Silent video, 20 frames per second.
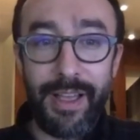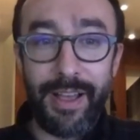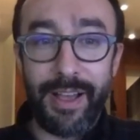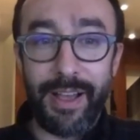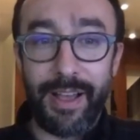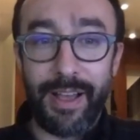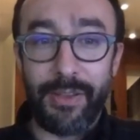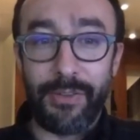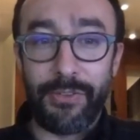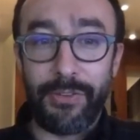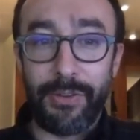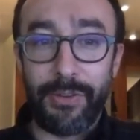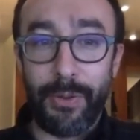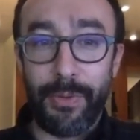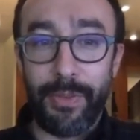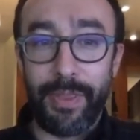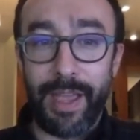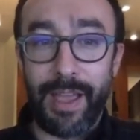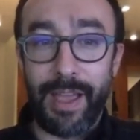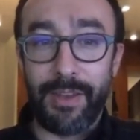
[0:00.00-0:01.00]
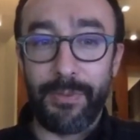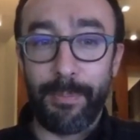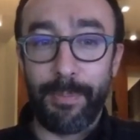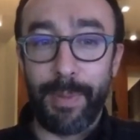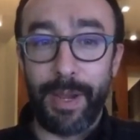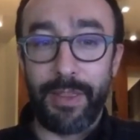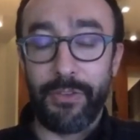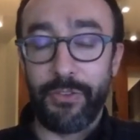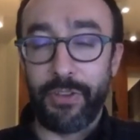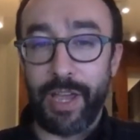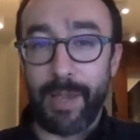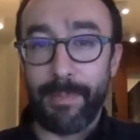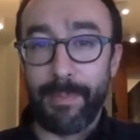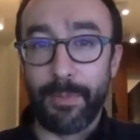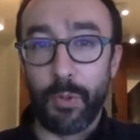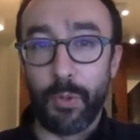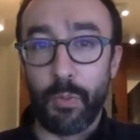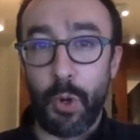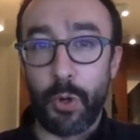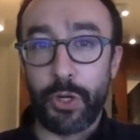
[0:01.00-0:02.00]
Uh, so that by the time
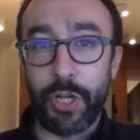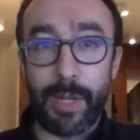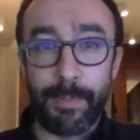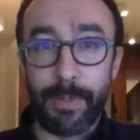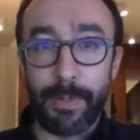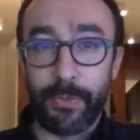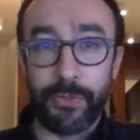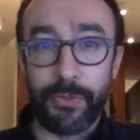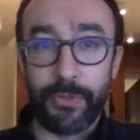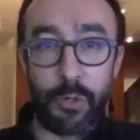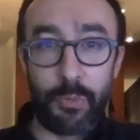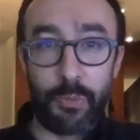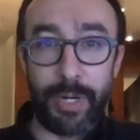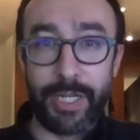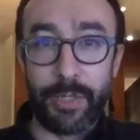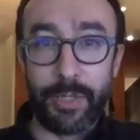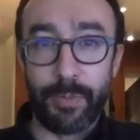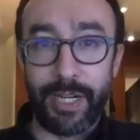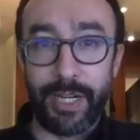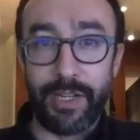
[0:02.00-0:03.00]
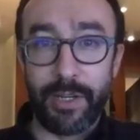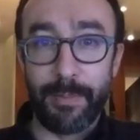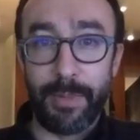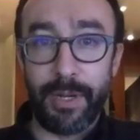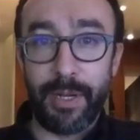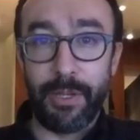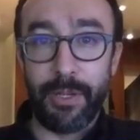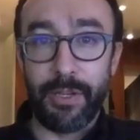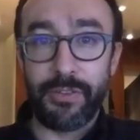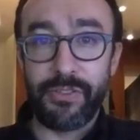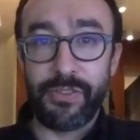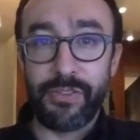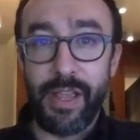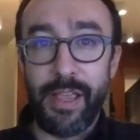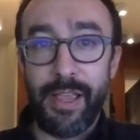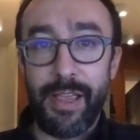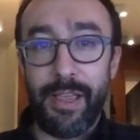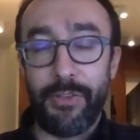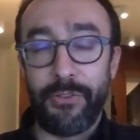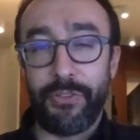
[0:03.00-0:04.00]
people woke up, it was already ready to publish
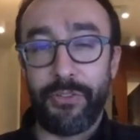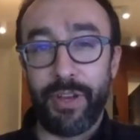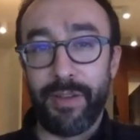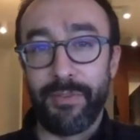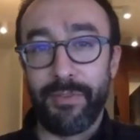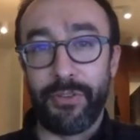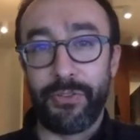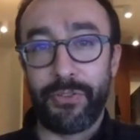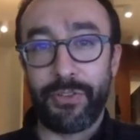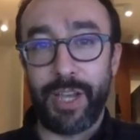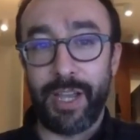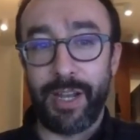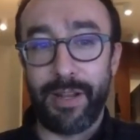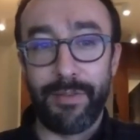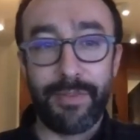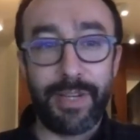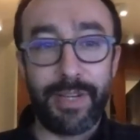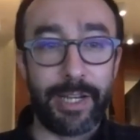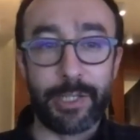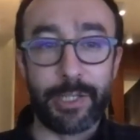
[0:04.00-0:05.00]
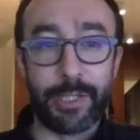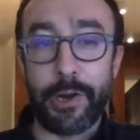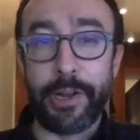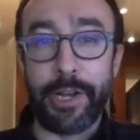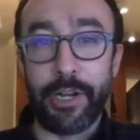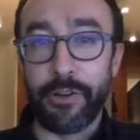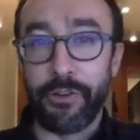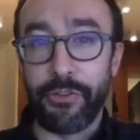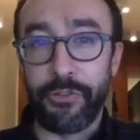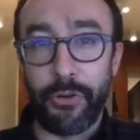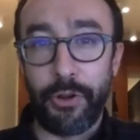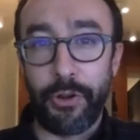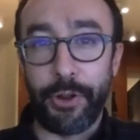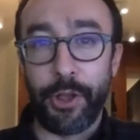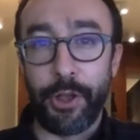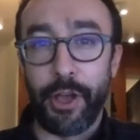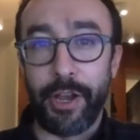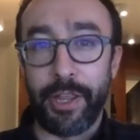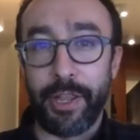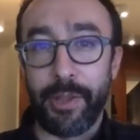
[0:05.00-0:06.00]
instead of us kind of getting our gears
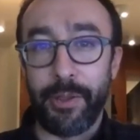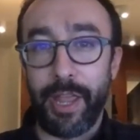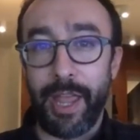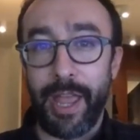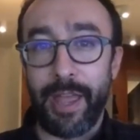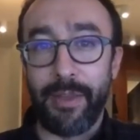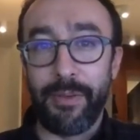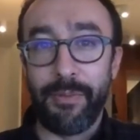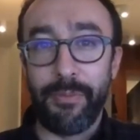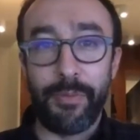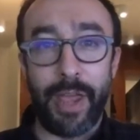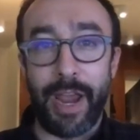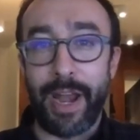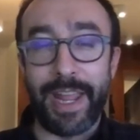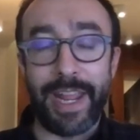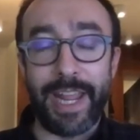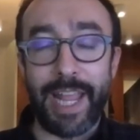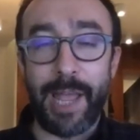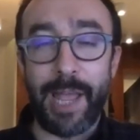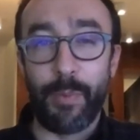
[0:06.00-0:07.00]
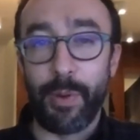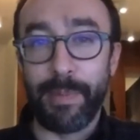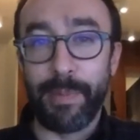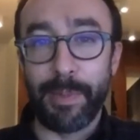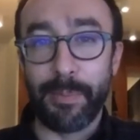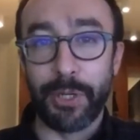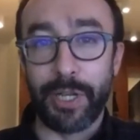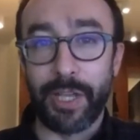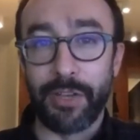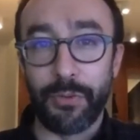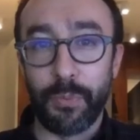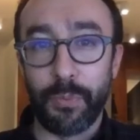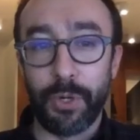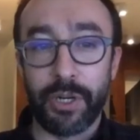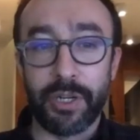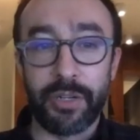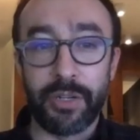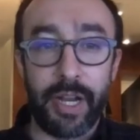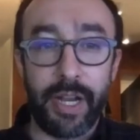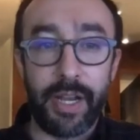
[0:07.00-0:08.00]
turning on it at 9 a.m. when people get to
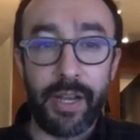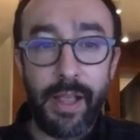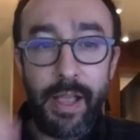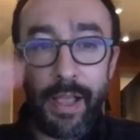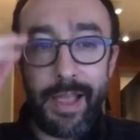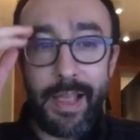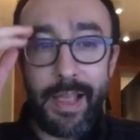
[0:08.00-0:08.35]
work, right?